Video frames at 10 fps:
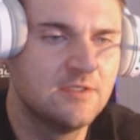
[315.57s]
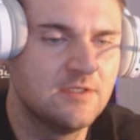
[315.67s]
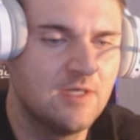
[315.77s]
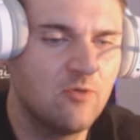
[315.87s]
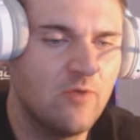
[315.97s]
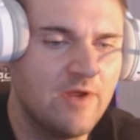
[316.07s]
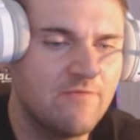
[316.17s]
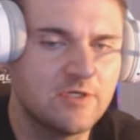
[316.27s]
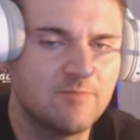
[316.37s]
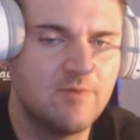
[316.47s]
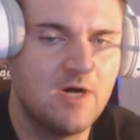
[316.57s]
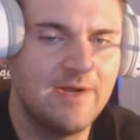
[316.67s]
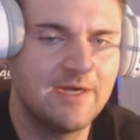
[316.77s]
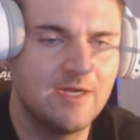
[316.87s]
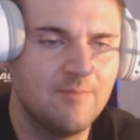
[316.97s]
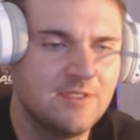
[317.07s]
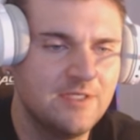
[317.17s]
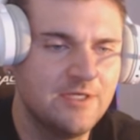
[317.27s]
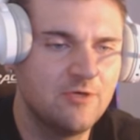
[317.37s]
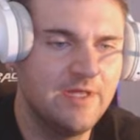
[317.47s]
I'm going to wait for it to pop back up a
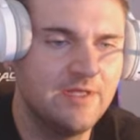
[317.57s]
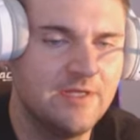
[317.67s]
little bit,